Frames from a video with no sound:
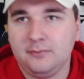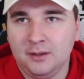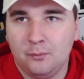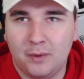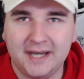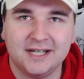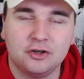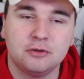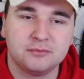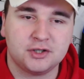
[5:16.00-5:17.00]
when it
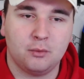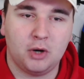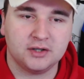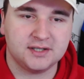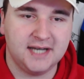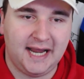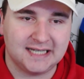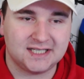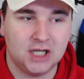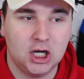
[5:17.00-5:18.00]
comes to what's
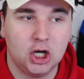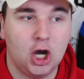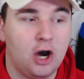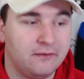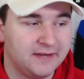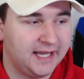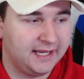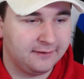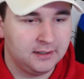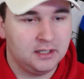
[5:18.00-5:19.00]
next, a lot of
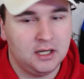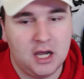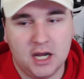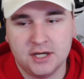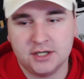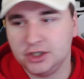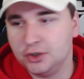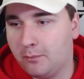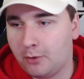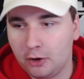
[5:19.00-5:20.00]
it, and
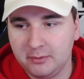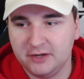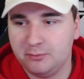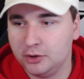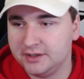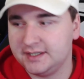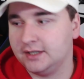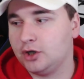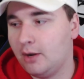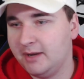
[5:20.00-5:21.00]
you'll probably have put this in
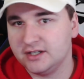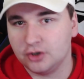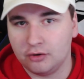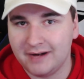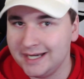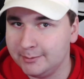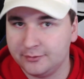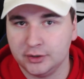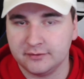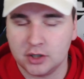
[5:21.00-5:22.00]
the comments already
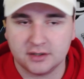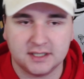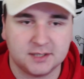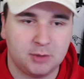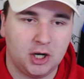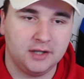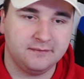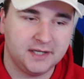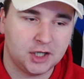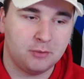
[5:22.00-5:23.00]
before you've got to this part of the
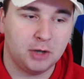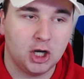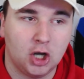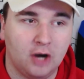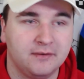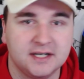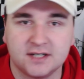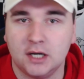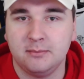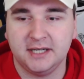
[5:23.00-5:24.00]
video, but a lot of it is
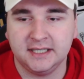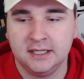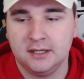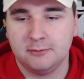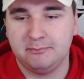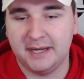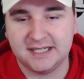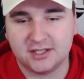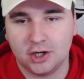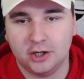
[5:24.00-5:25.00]
going to be
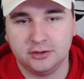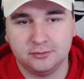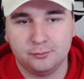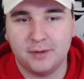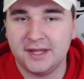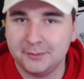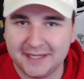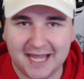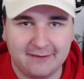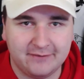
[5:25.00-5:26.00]
based on whether we
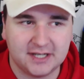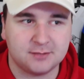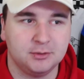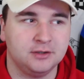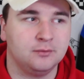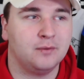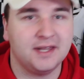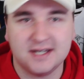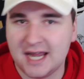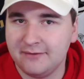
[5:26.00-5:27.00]
get investment,
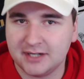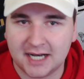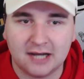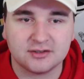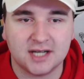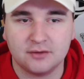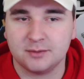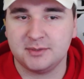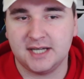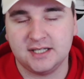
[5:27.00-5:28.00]
whether David Clough sells a
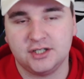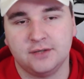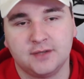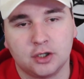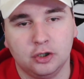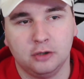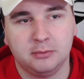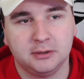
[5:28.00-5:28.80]
percentage of the club.